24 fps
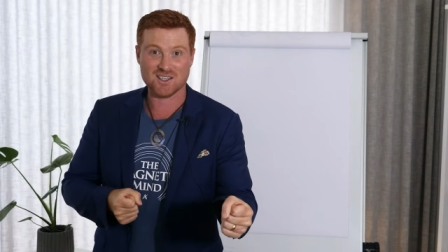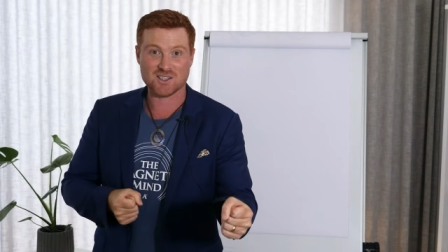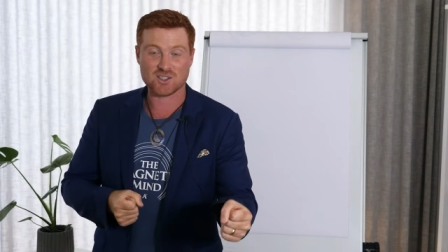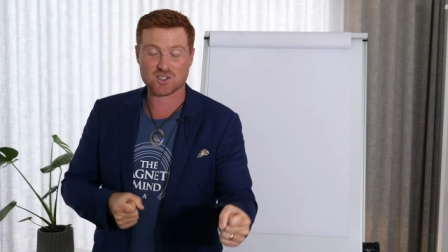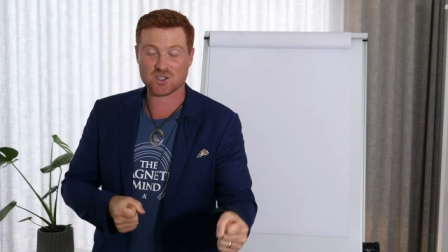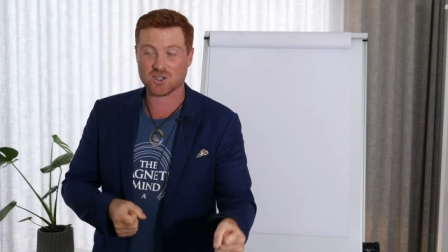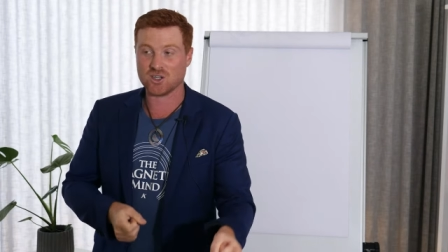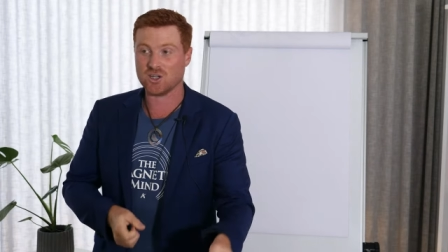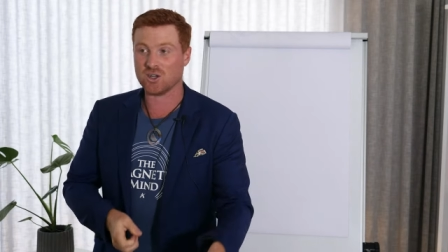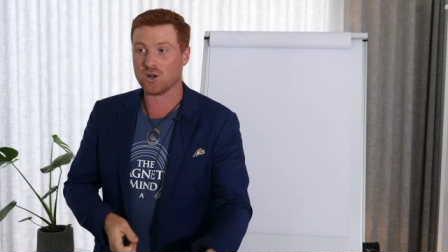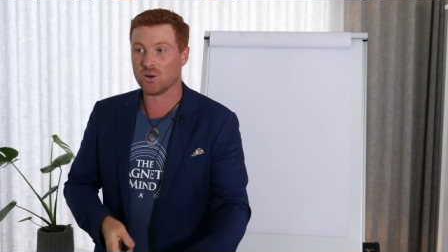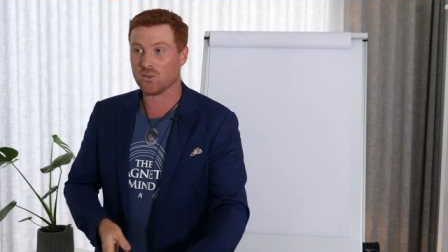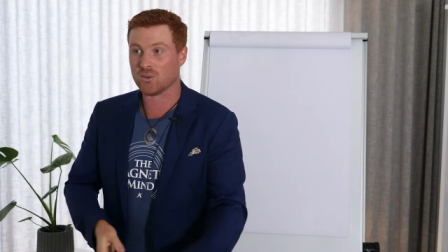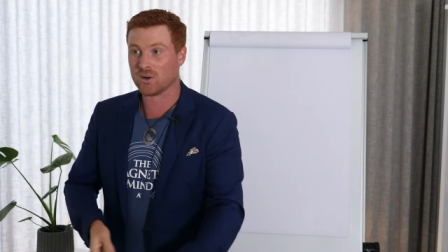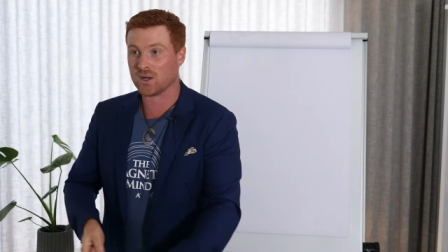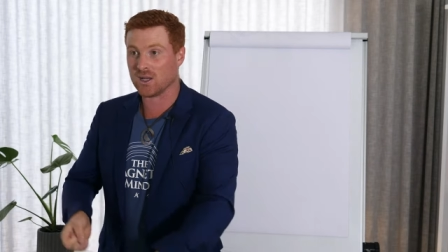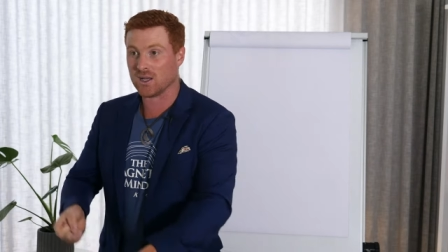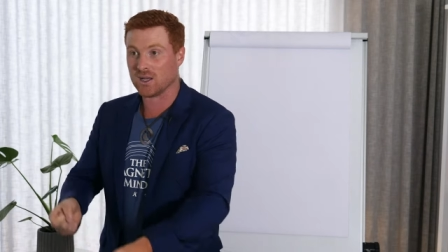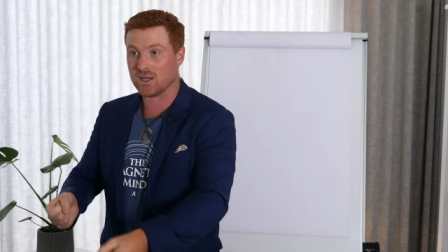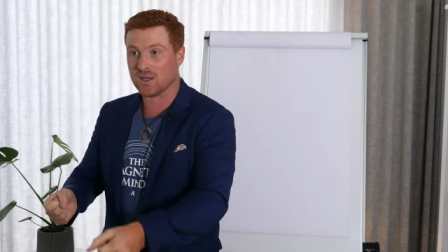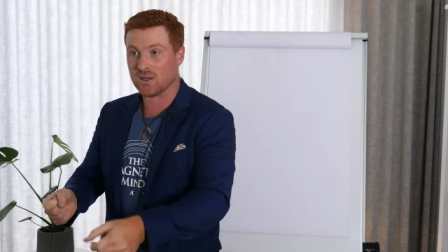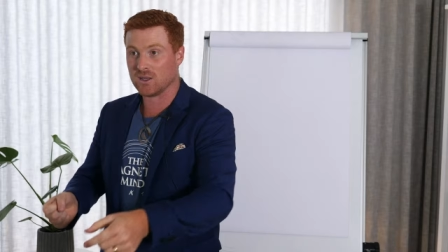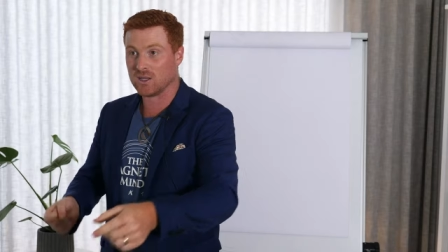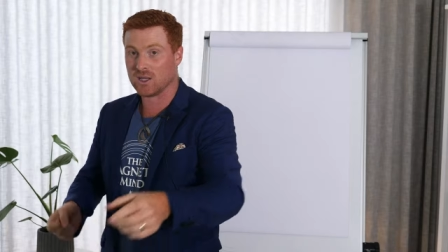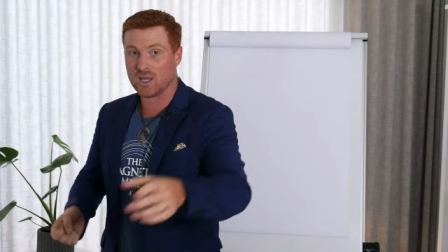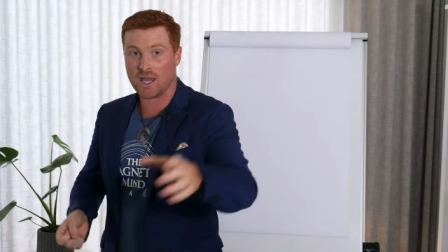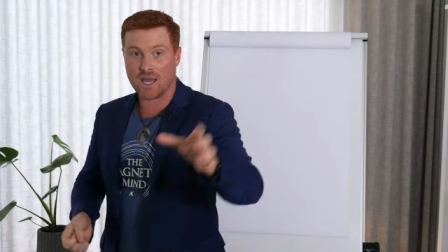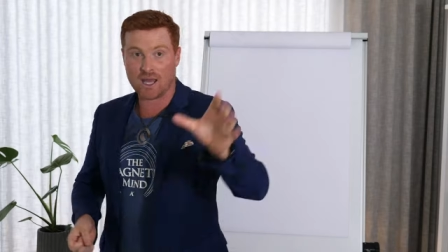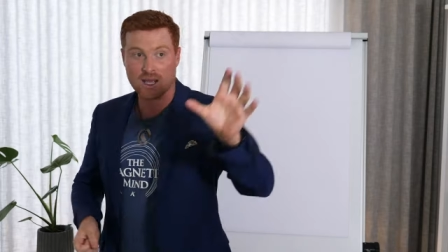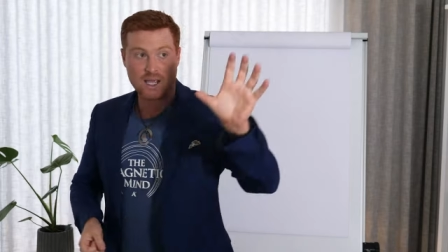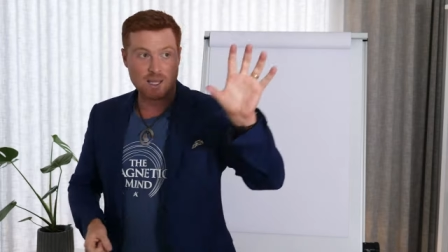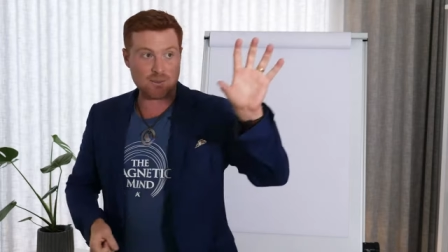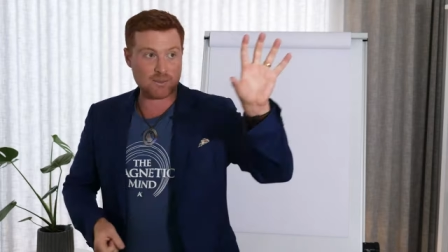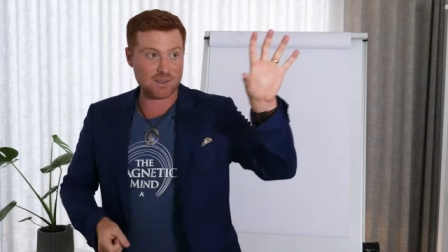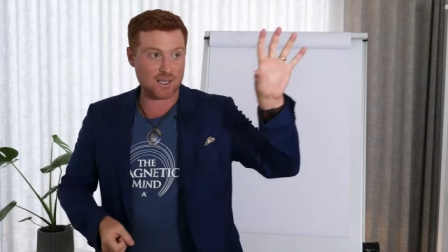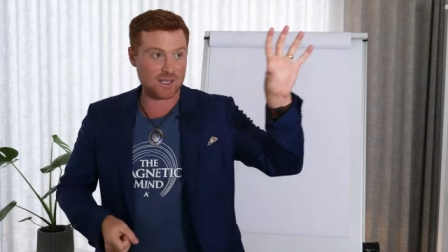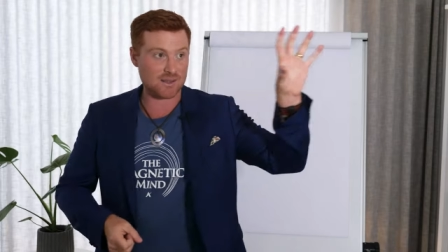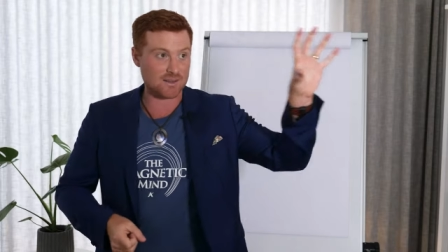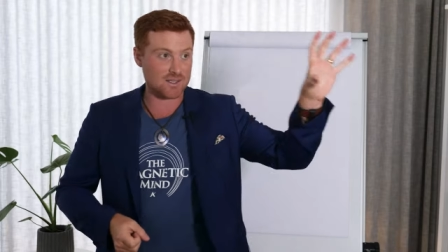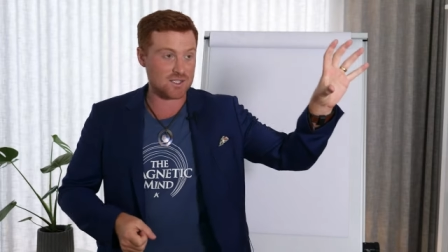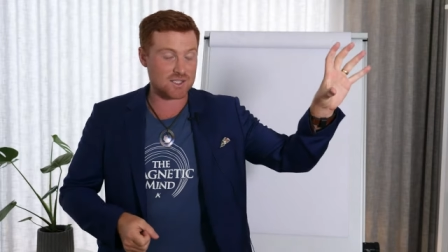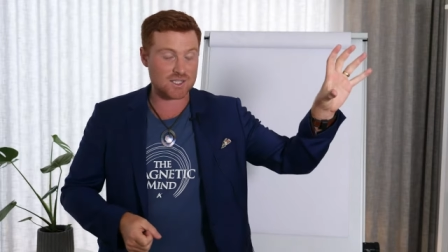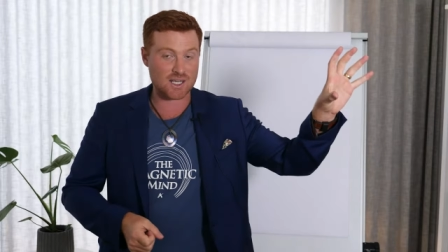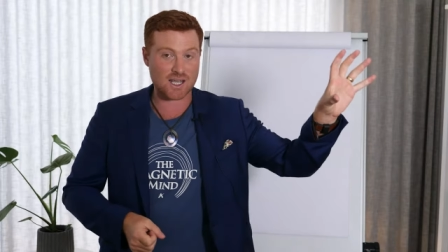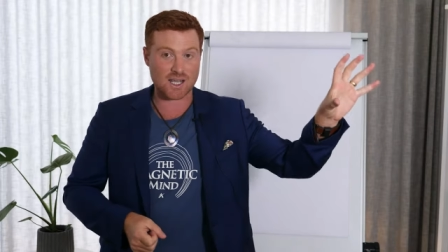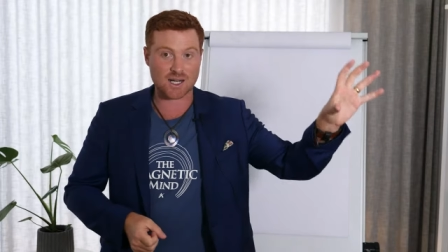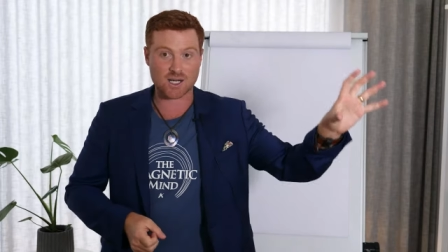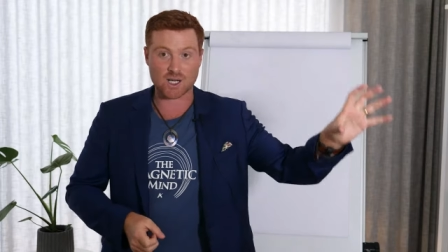So you don't want to, eh, you're aiming at
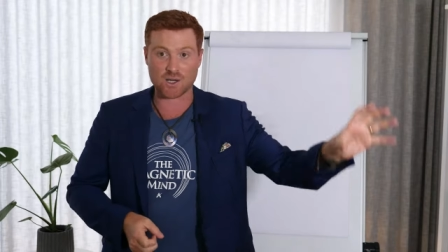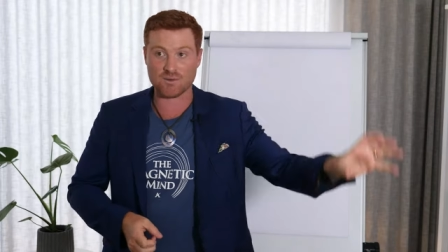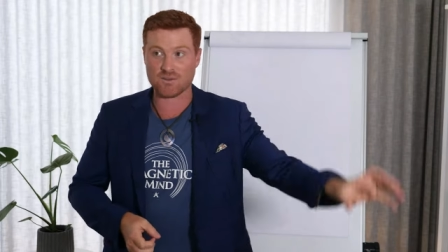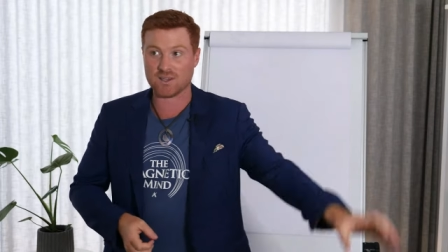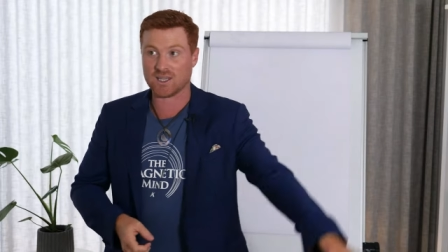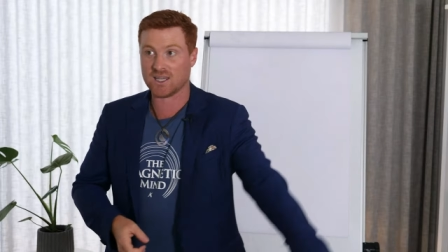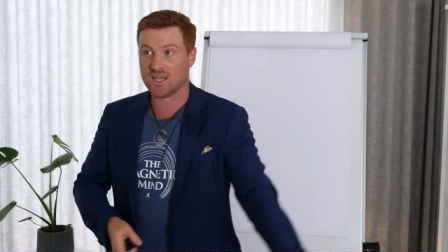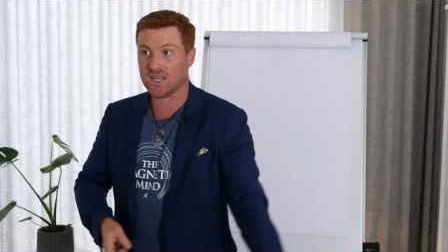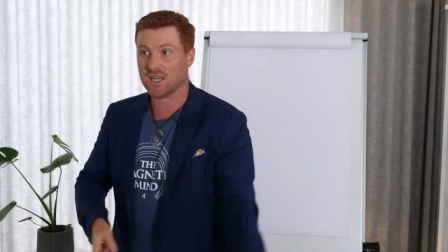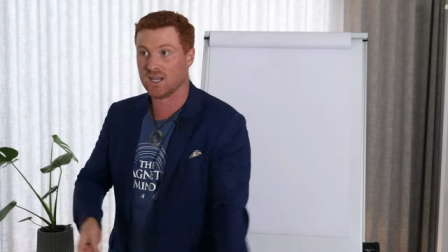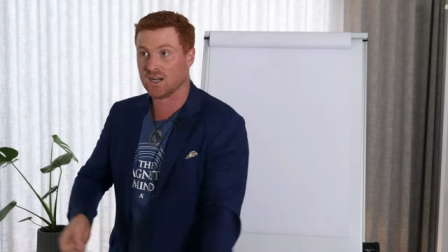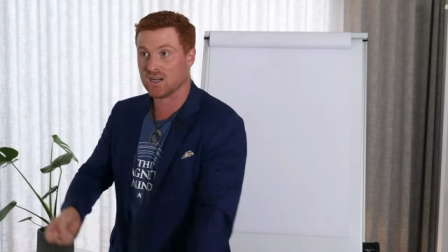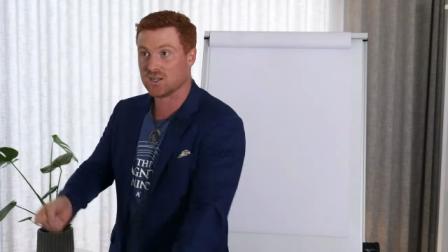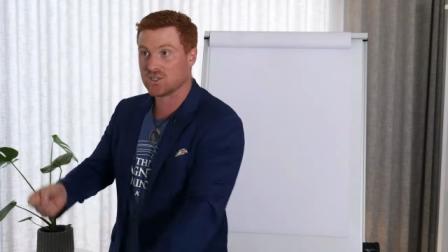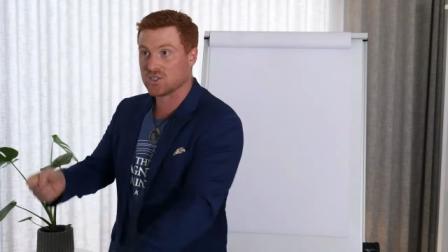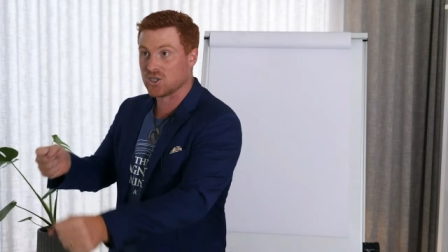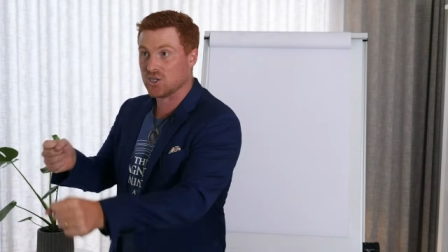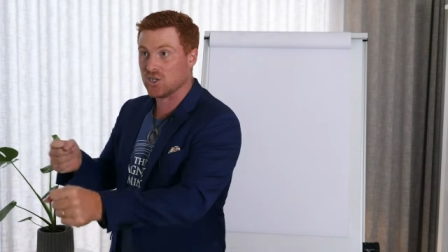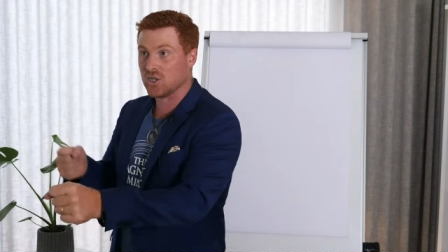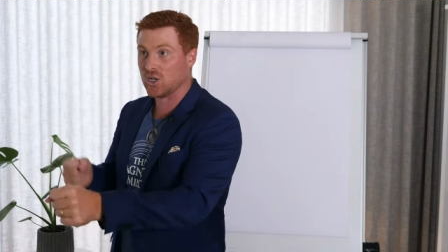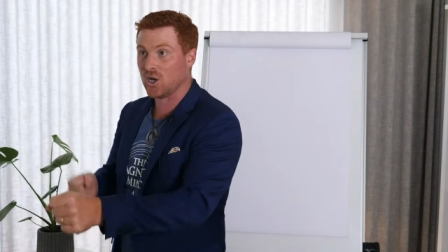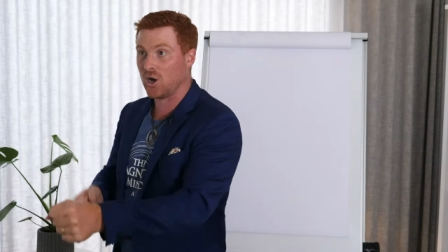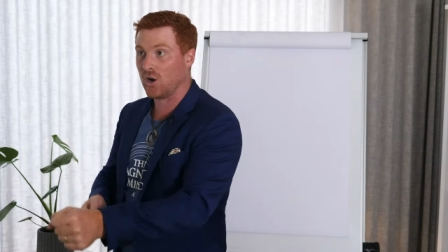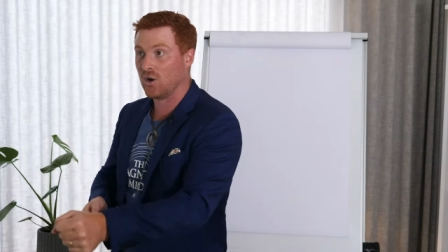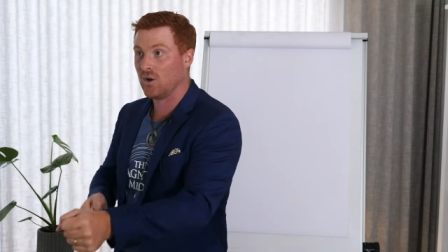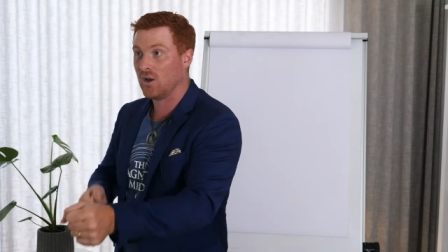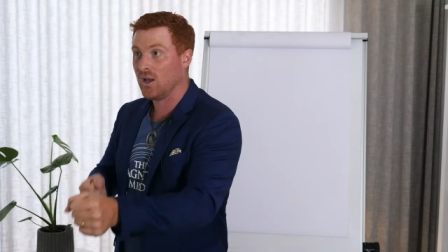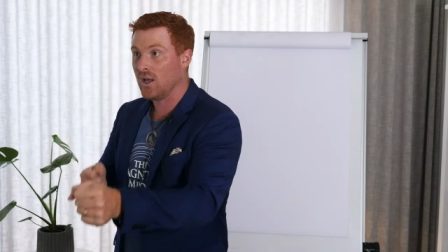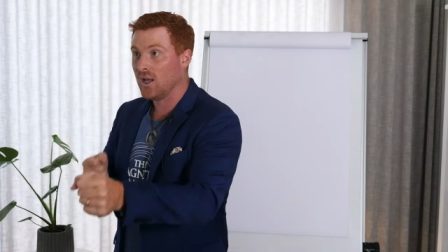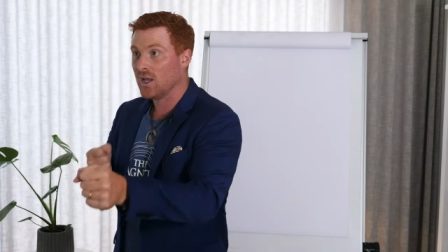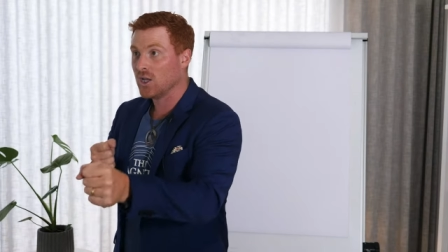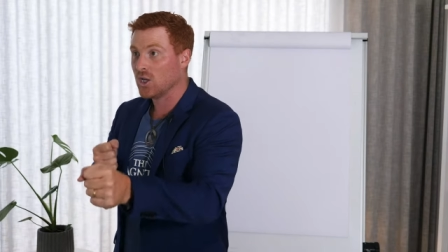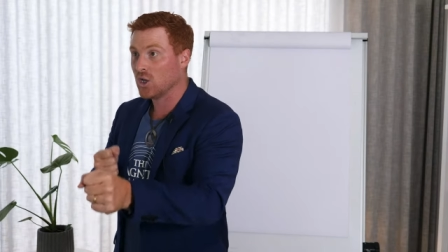this target over here, and so you go,